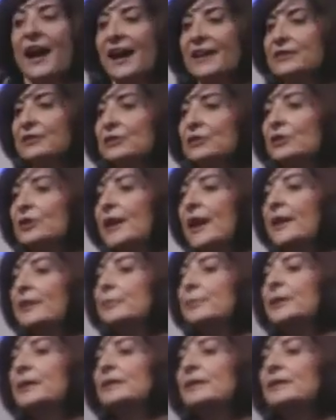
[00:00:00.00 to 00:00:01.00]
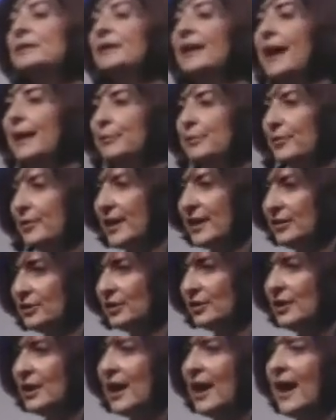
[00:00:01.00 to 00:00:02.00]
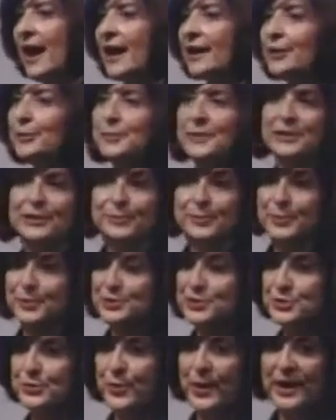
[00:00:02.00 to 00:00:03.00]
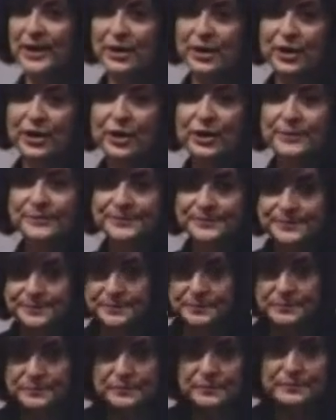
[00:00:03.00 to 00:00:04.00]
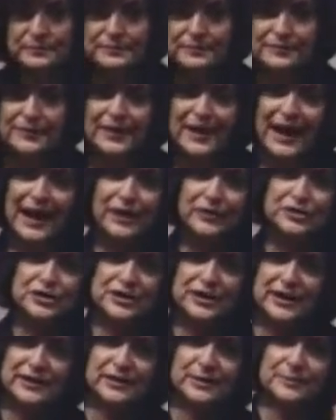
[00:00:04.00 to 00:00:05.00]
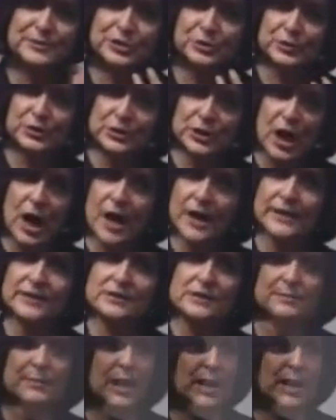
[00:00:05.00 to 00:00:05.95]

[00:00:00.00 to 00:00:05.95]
to learn how to be the collaborator, how to be the persuader, how to get them to align to my